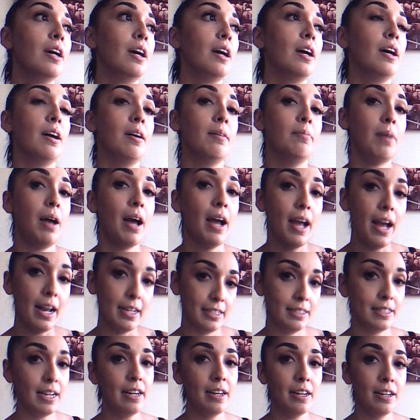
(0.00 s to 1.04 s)
um, I, I
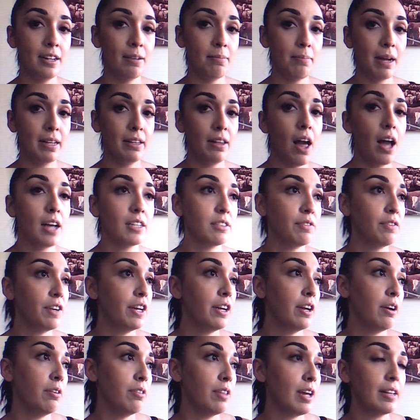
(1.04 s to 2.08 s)
stated in my last
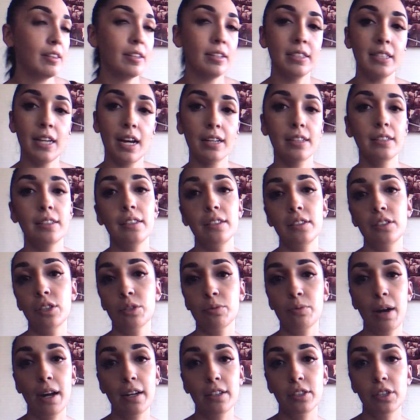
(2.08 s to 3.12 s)
video that the Texas
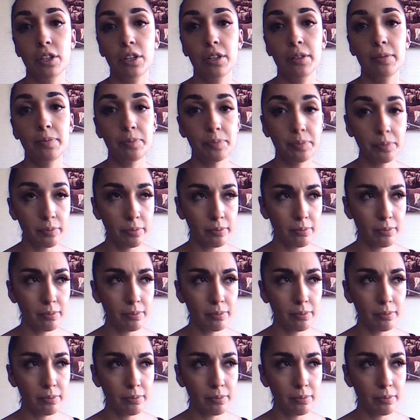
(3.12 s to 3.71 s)
director